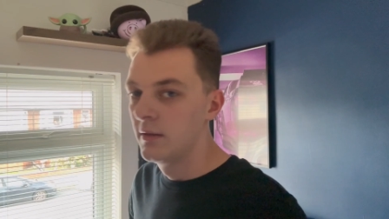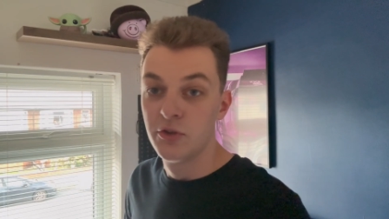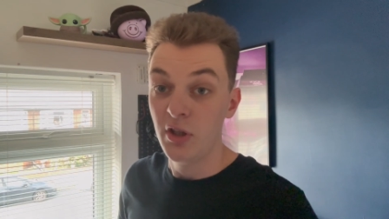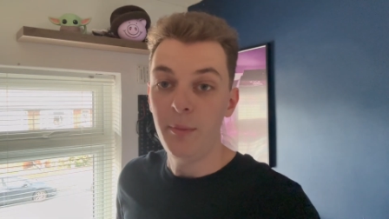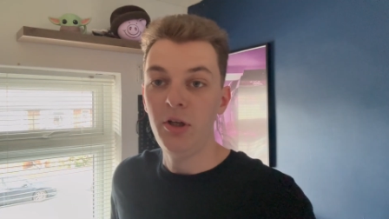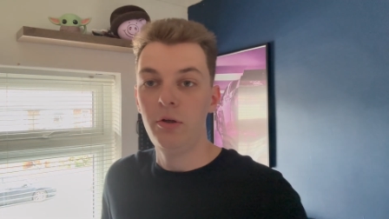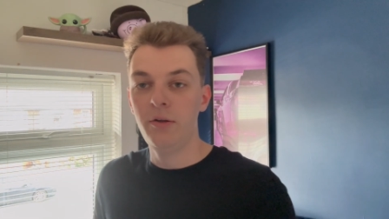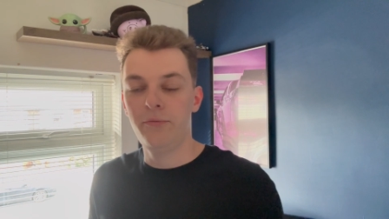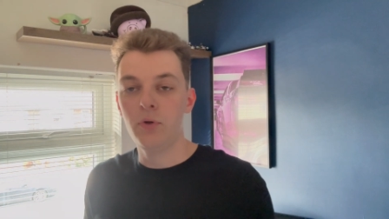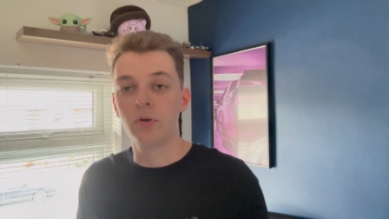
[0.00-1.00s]
So let me know
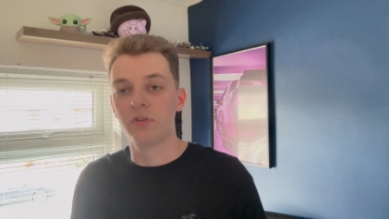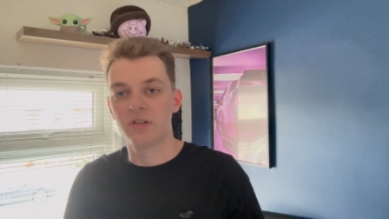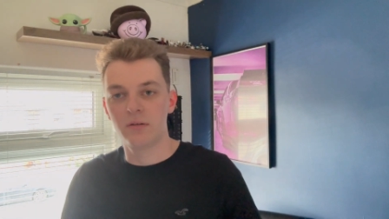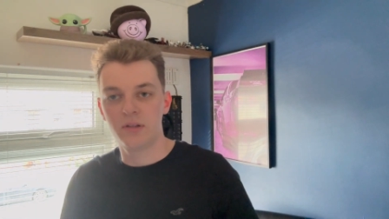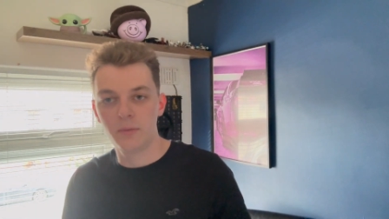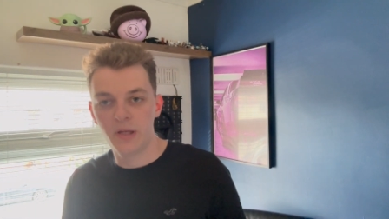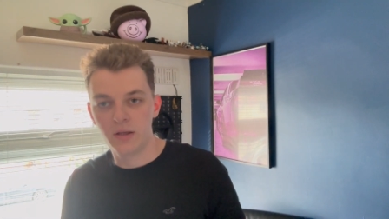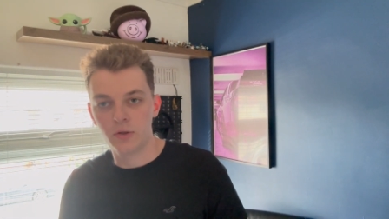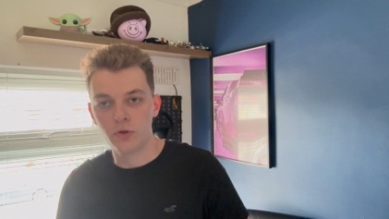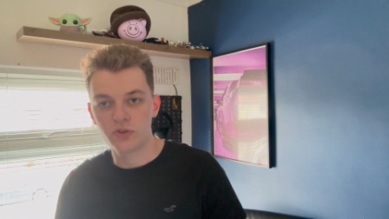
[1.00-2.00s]
your thoughts. Did I make
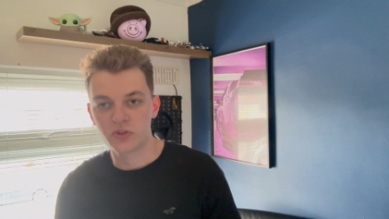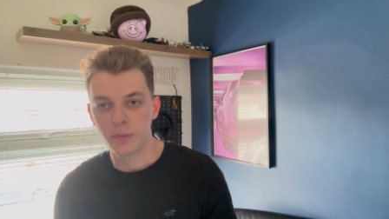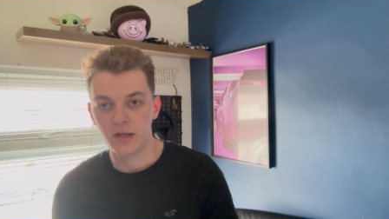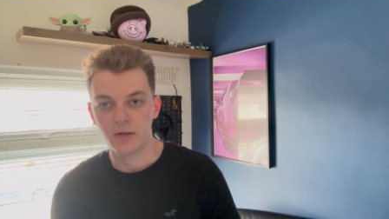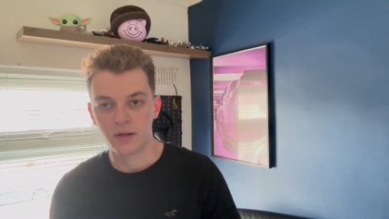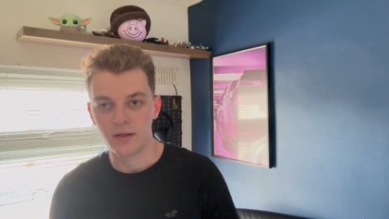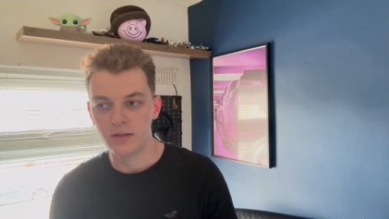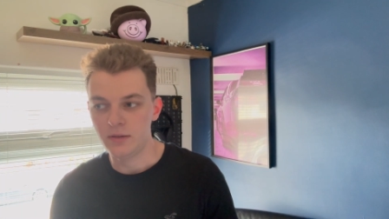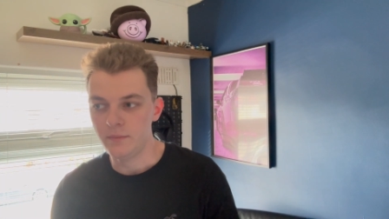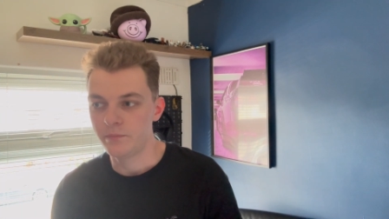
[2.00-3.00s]
a good spec
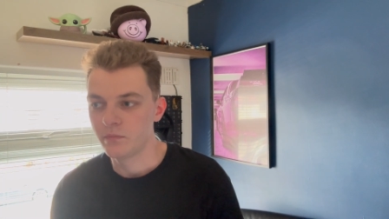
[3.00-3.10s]
car?